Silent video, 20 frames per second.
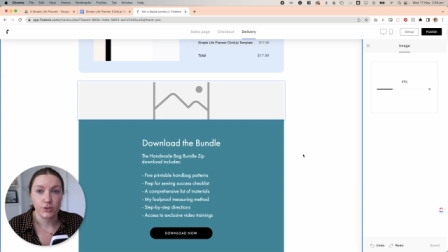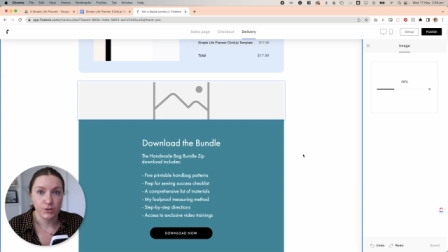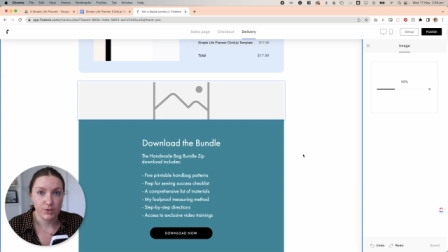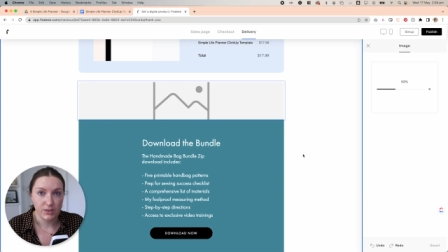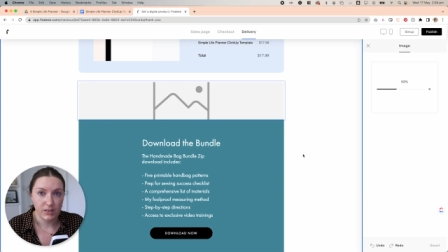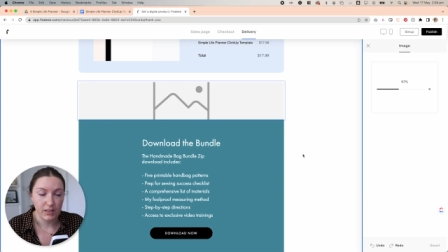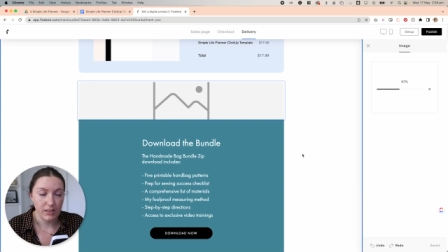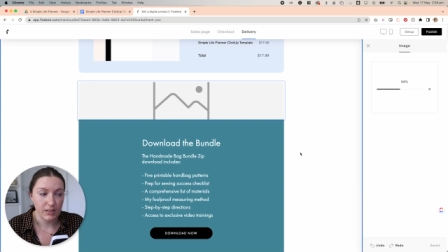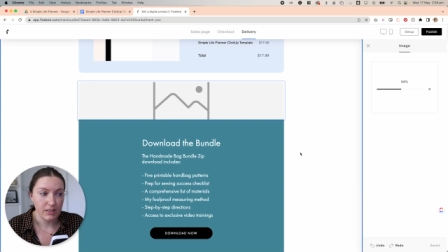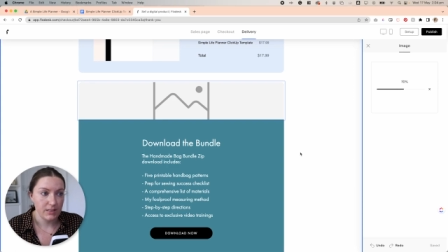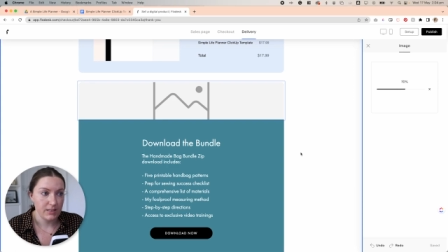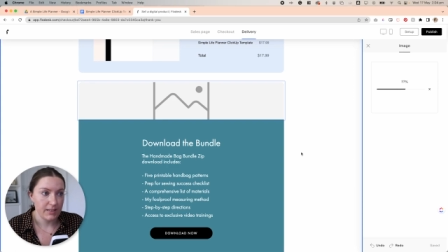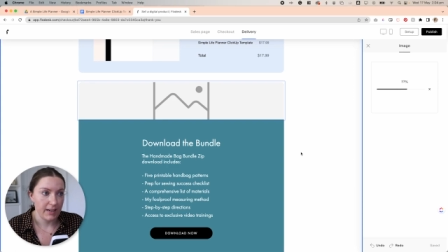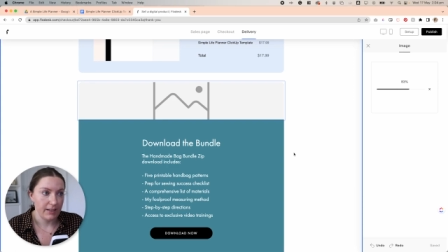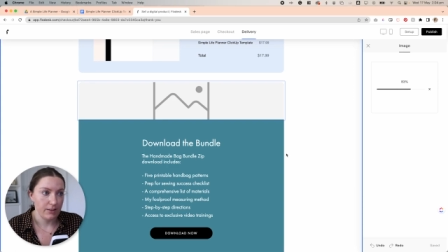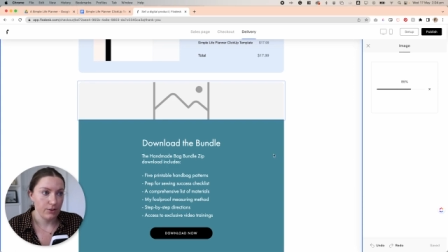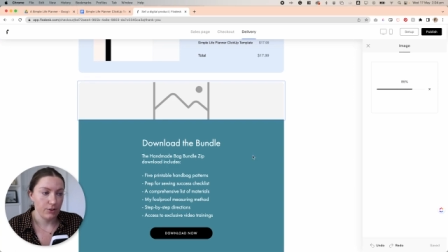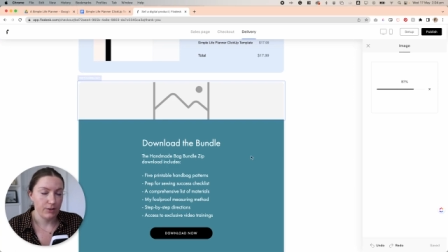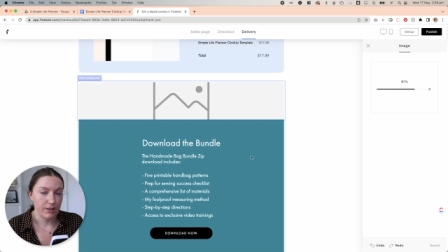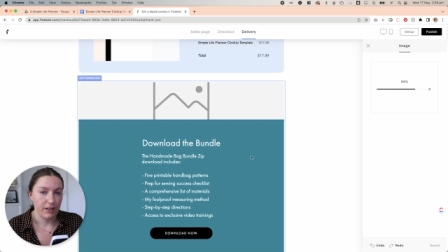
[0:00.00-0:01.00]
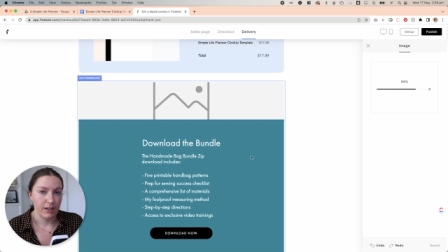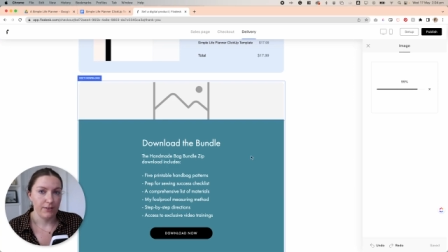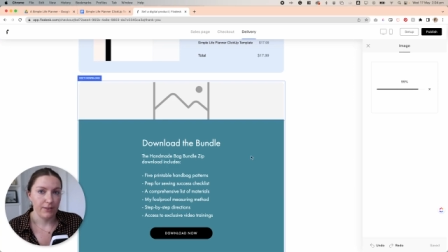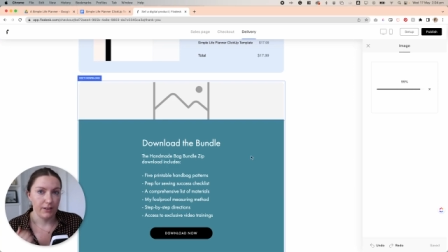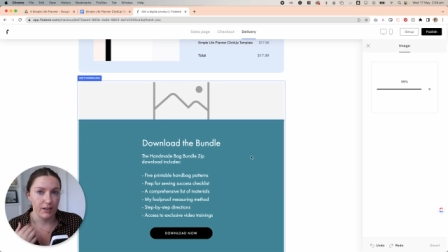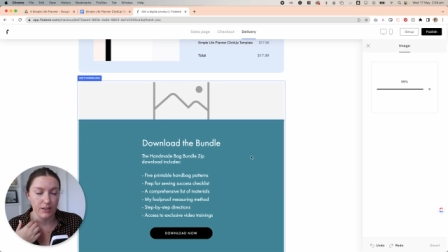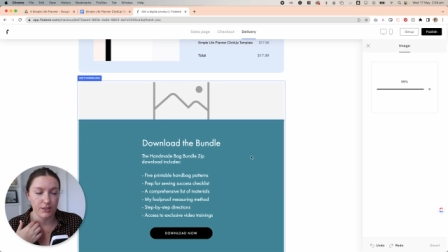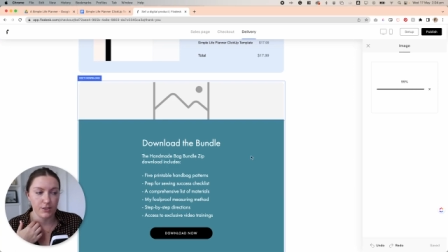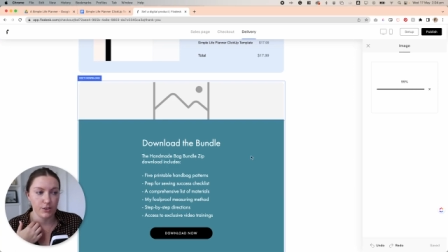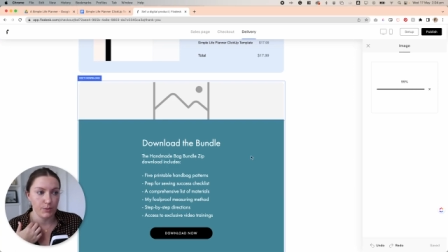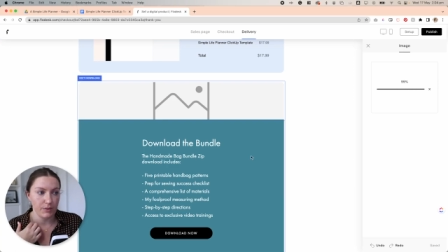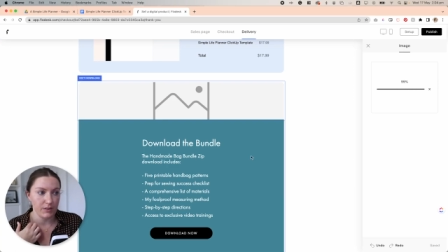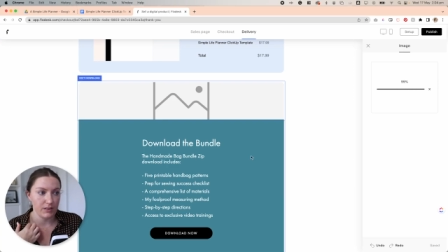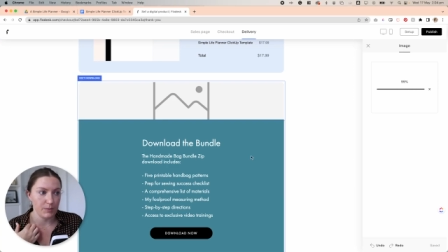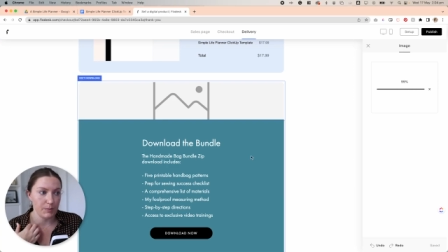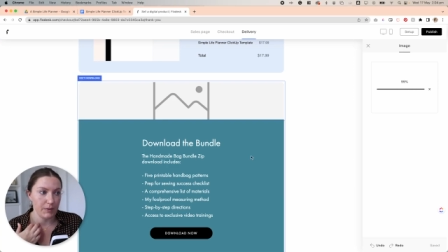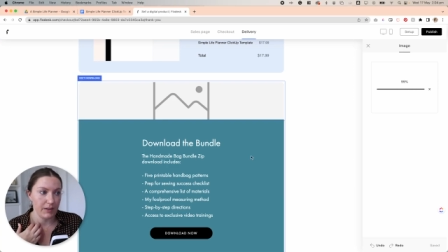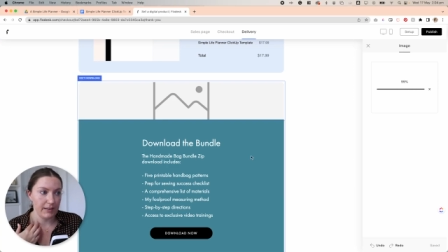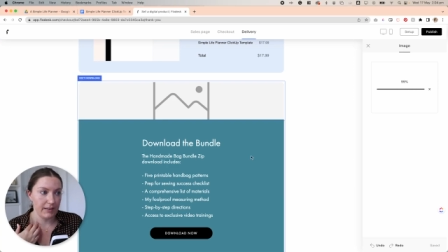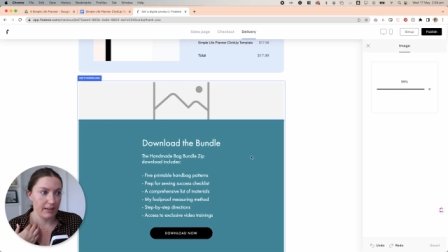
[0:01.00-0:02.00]
use the download area to
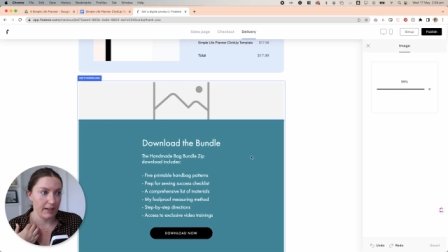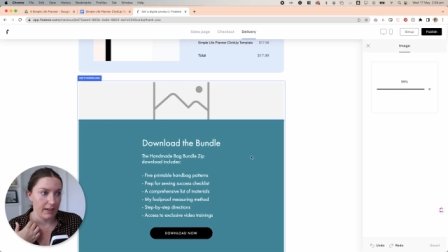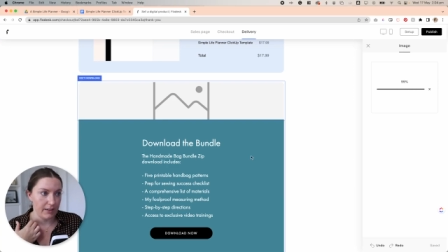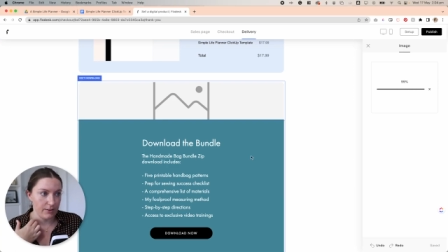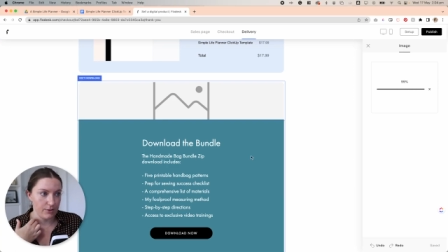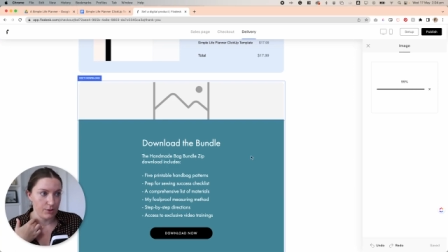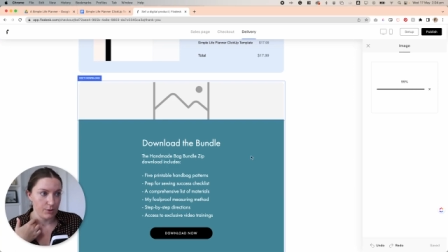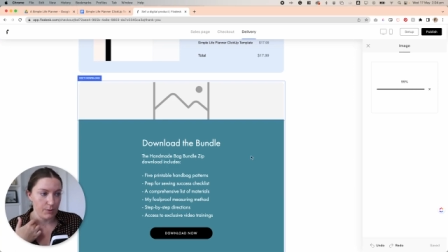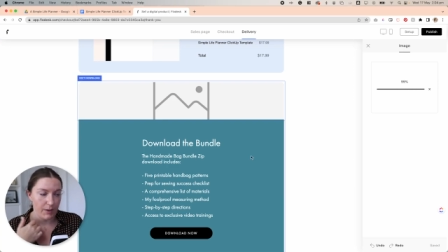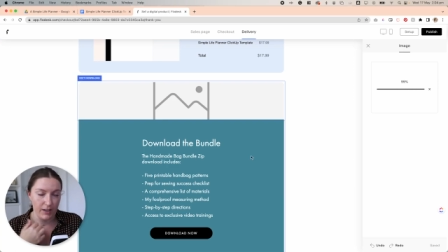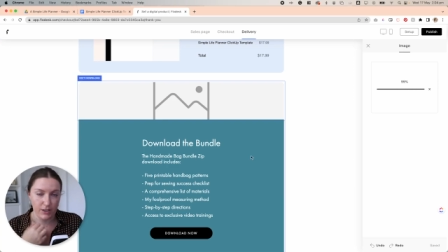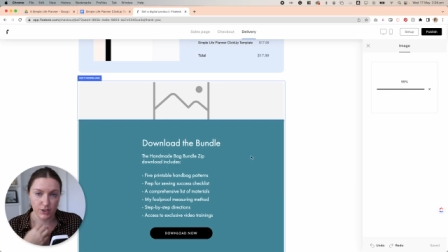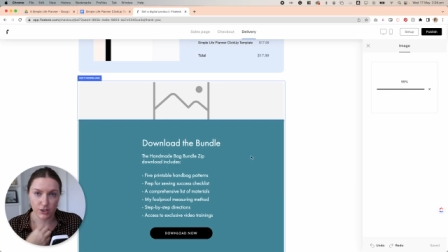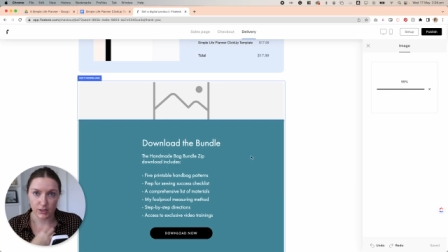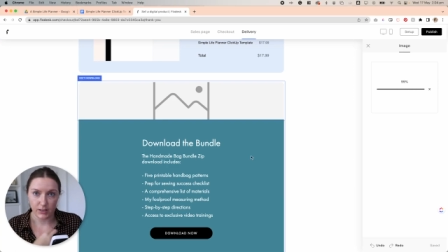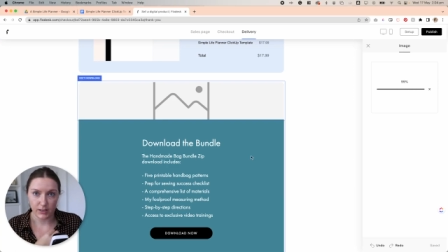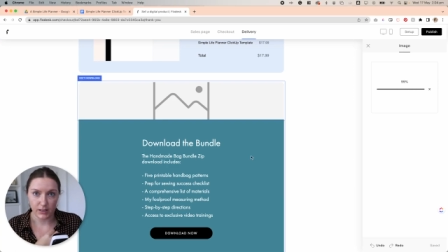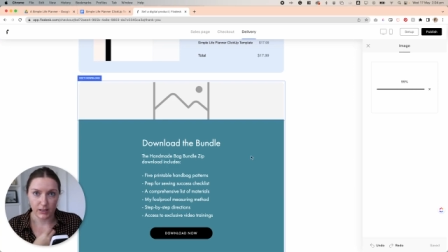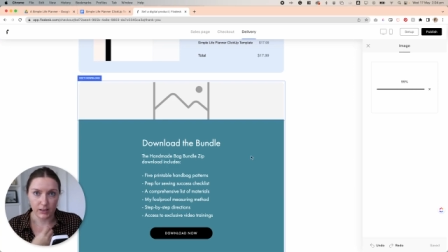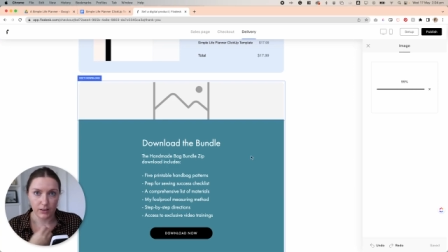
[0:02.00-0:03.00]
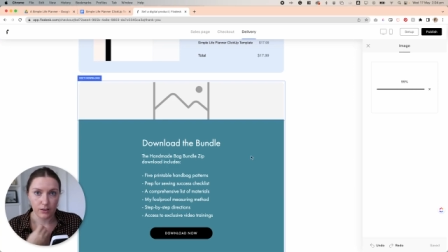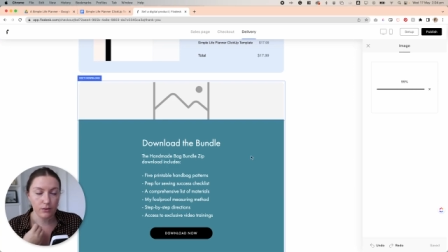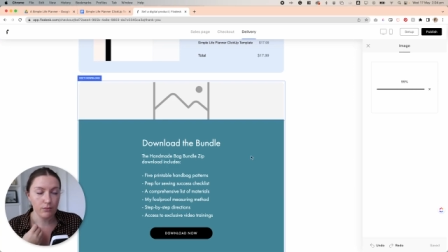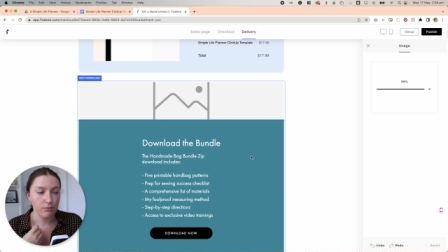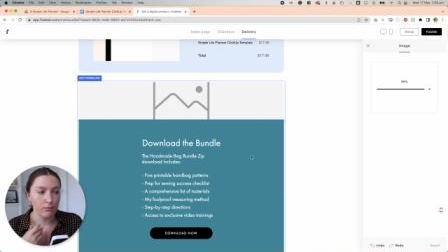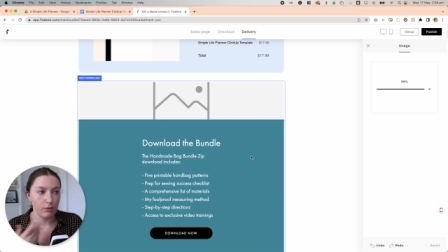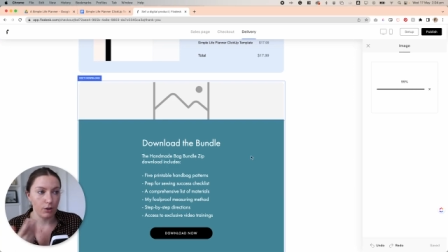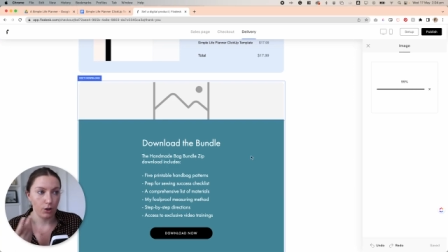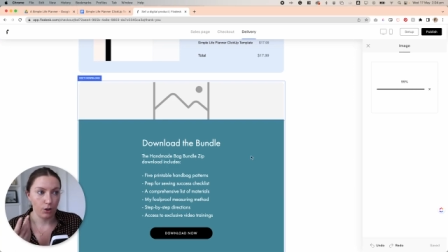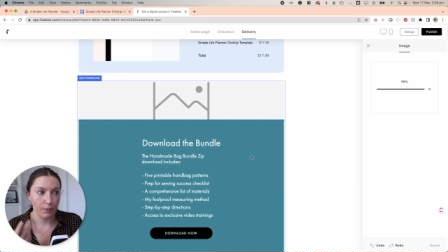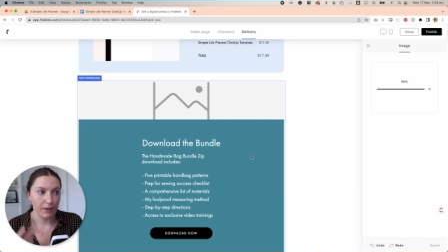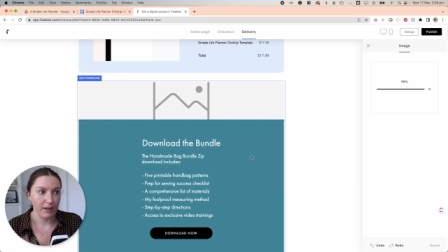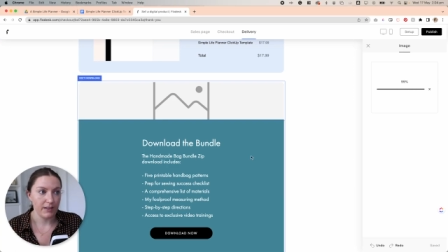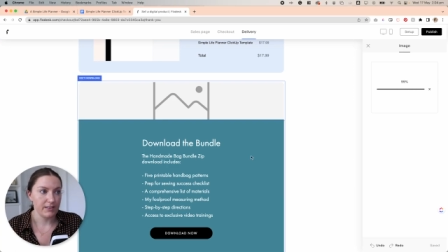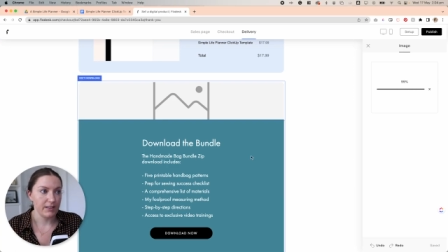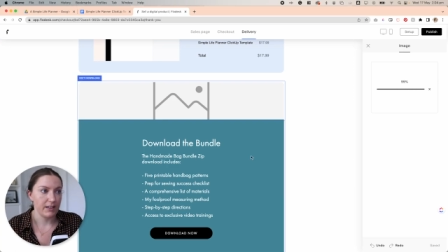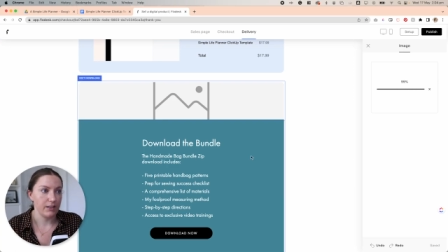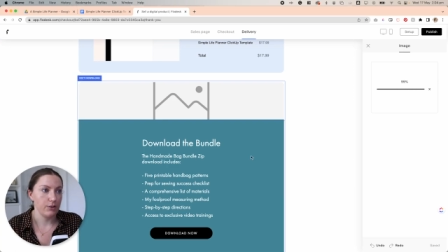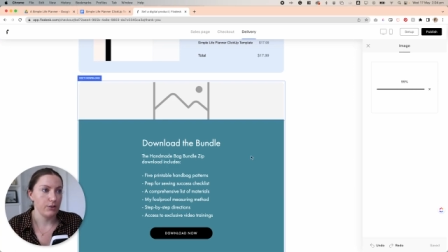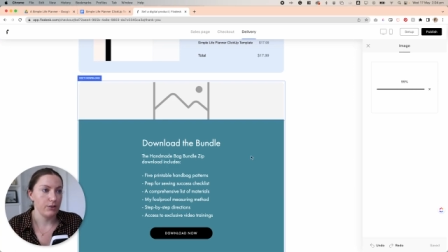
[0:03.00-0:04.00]
explain how to actually go about
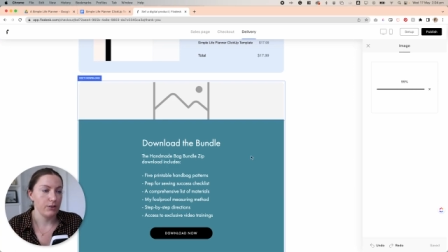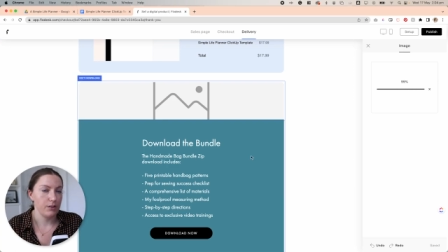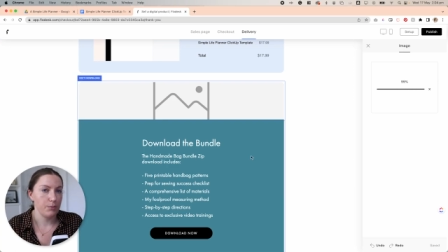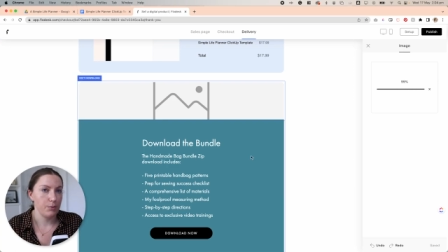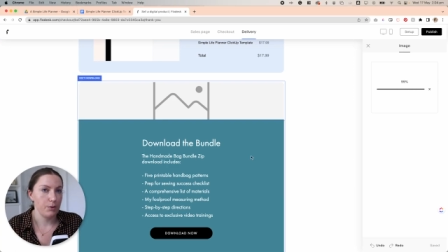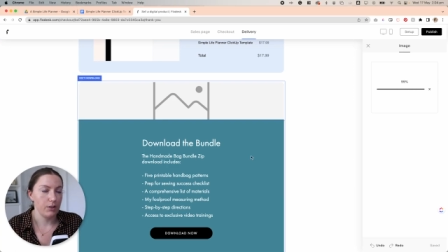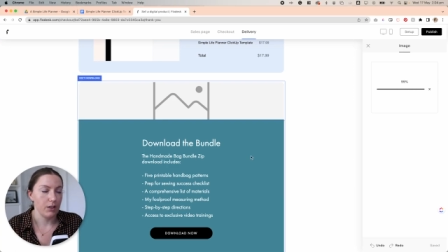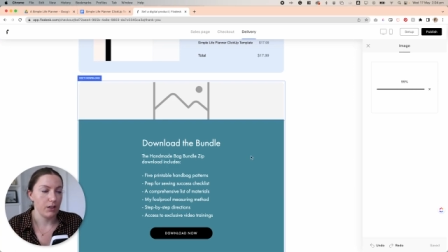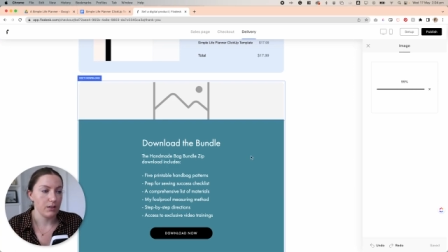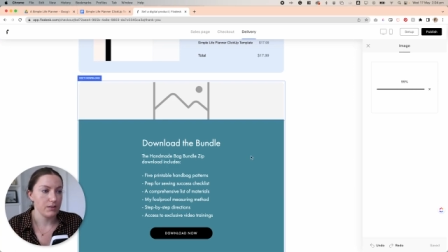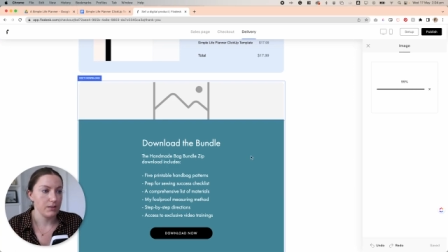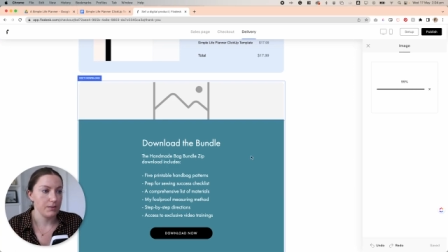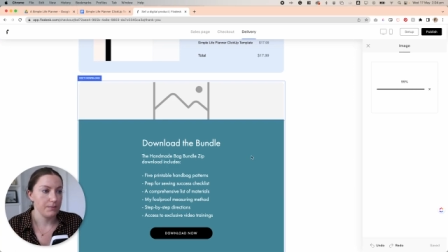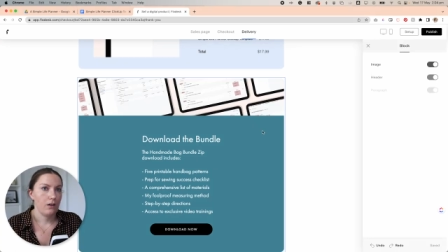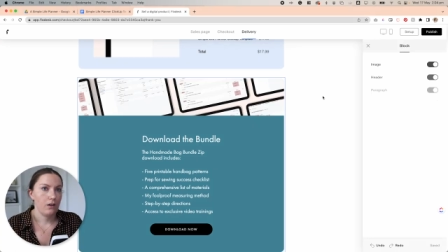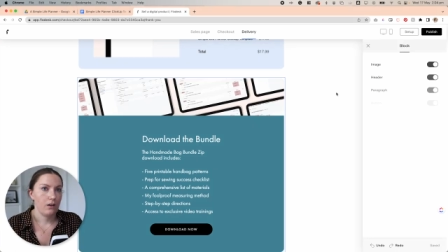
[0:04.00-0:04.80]
downloading the product.